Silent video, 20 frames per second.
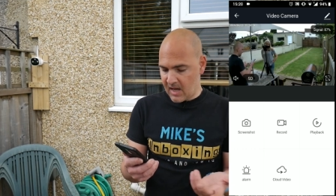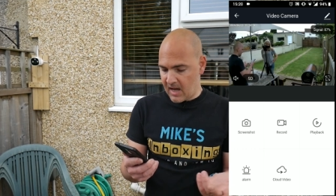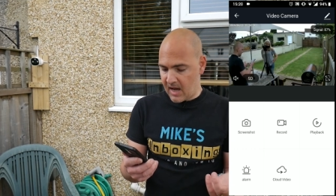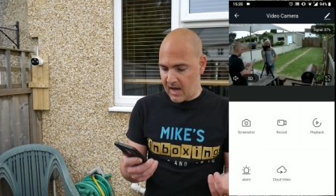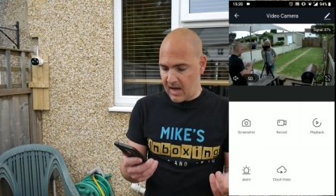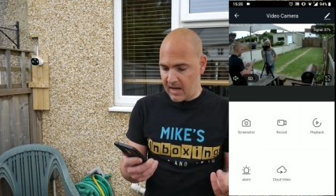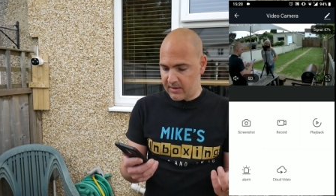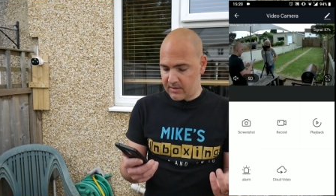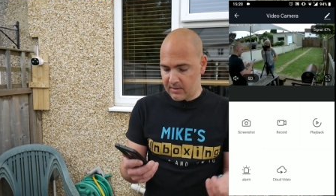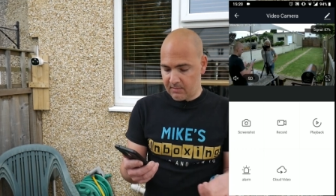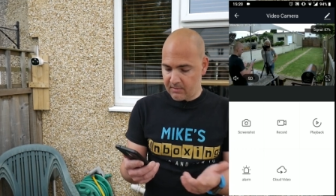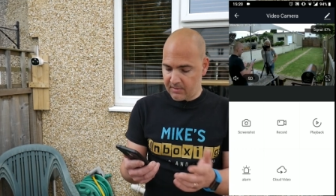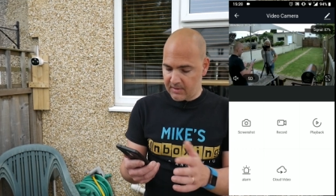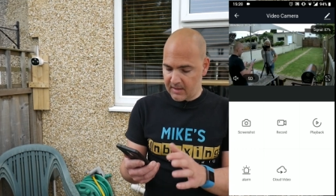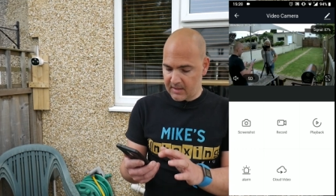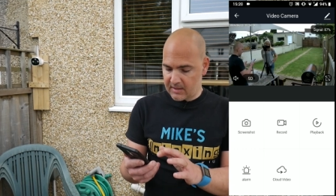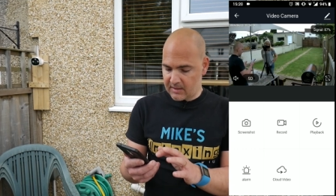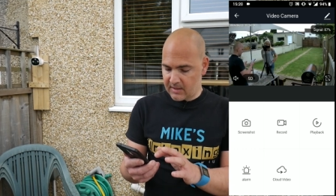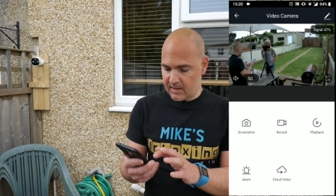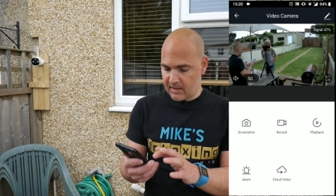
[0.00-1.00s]
Uh, there's other
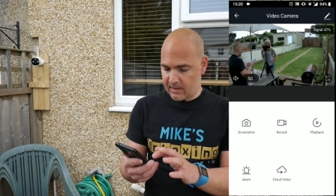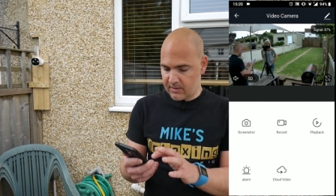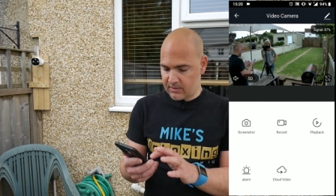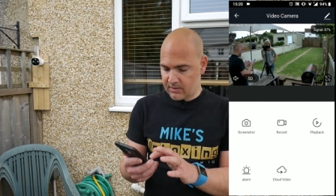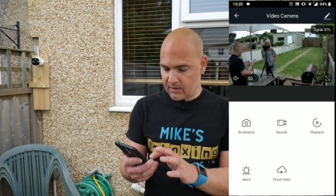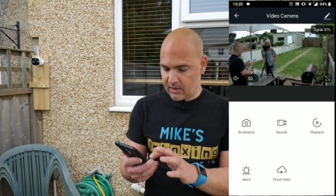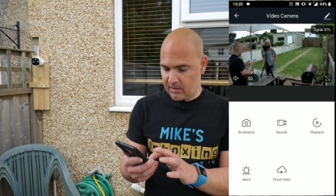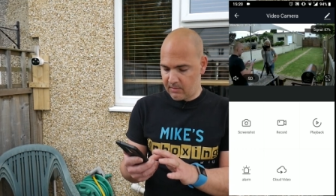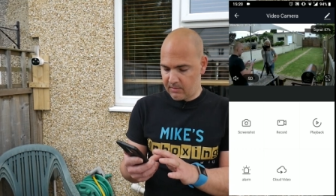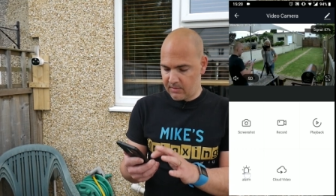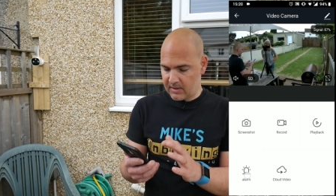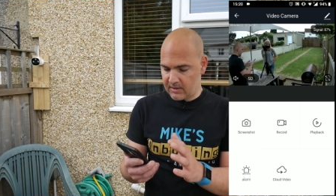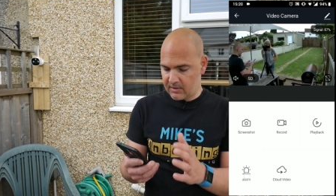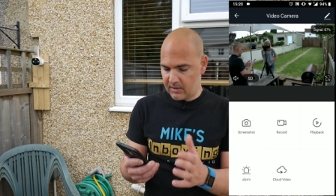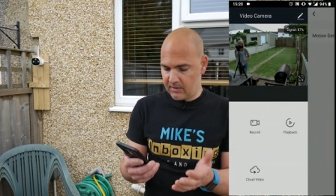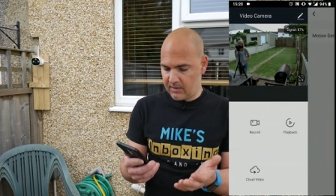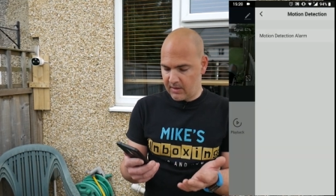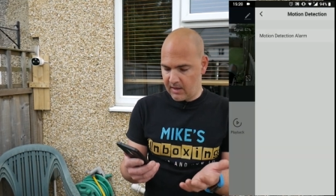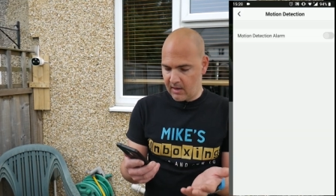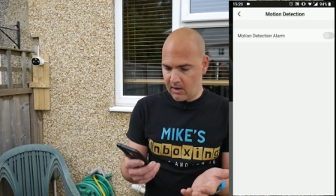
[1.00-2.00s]
things in there, so things
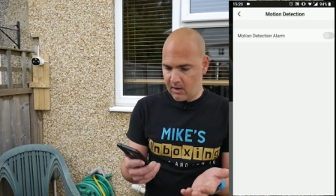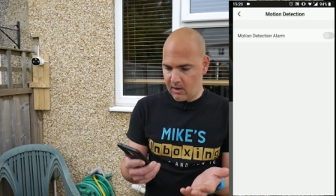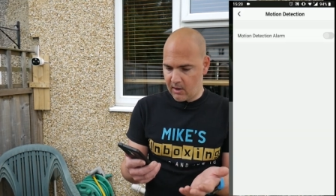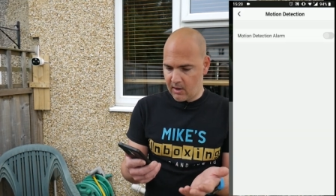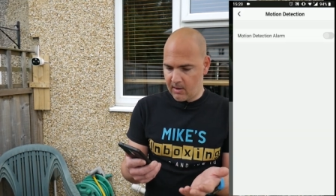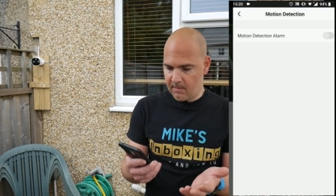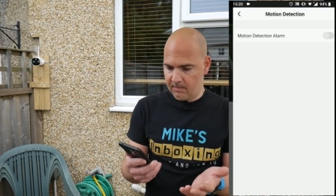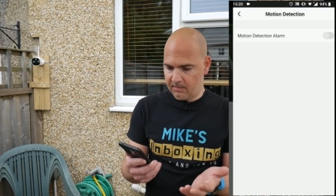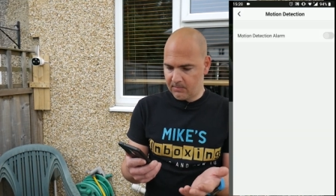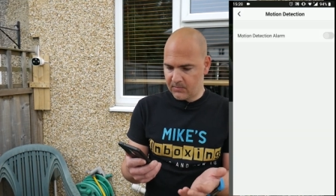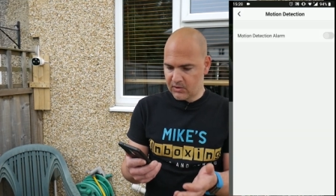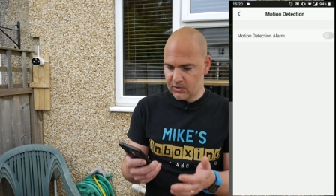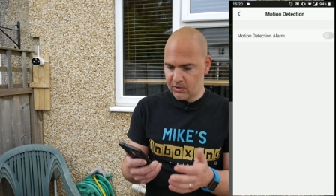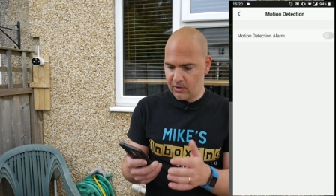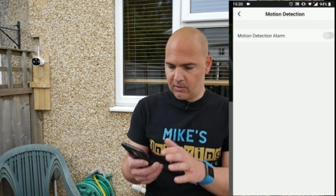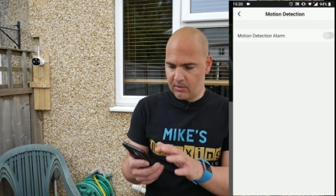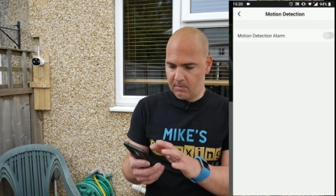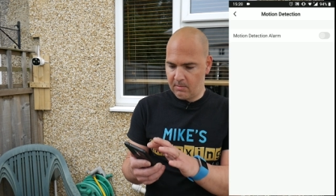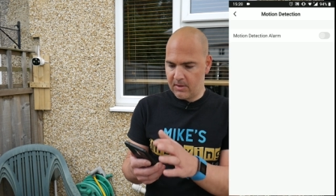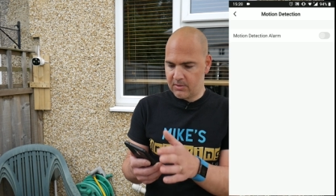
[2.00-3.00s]
like the alarm,
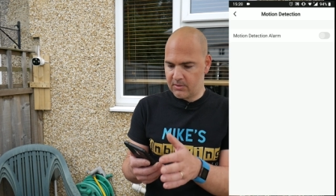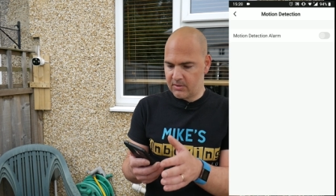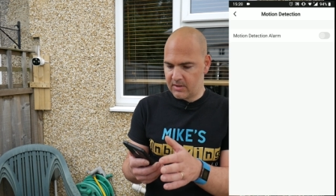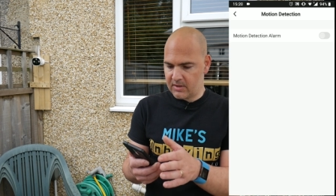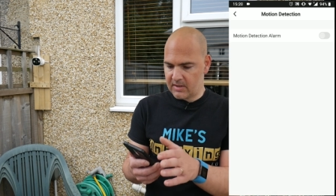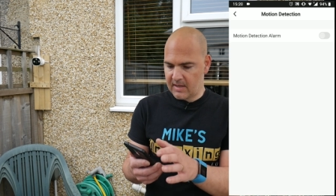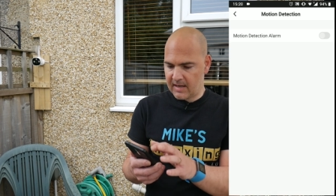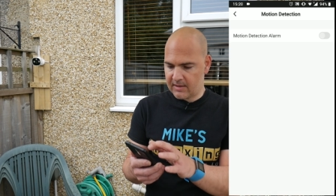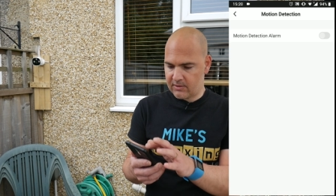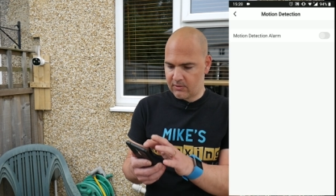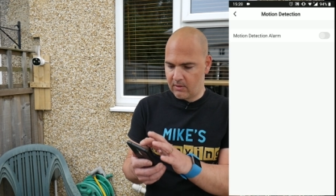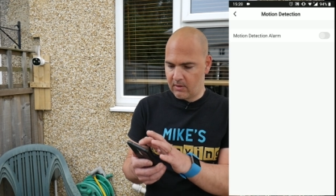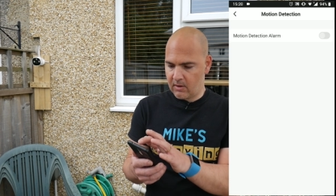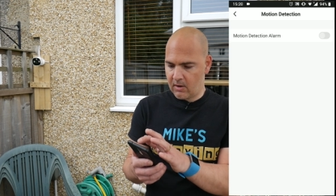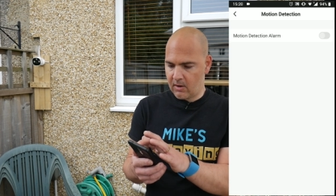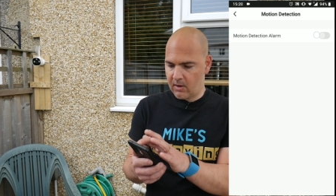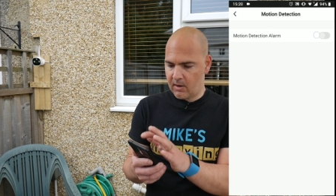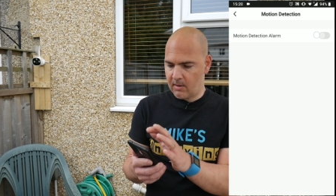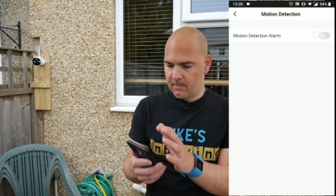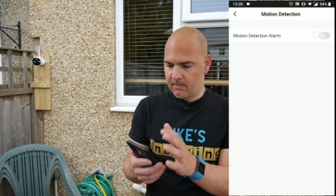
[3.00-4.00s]
so the motion detector
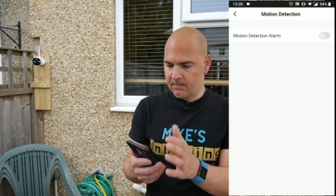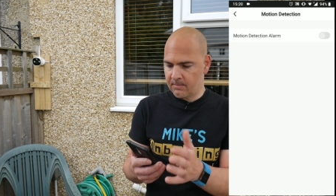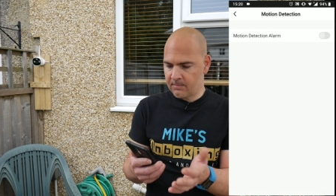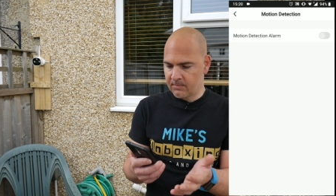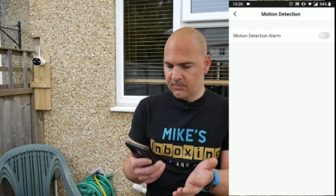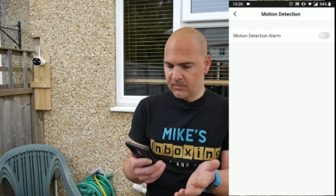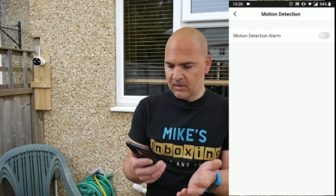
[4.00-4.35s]
alarm,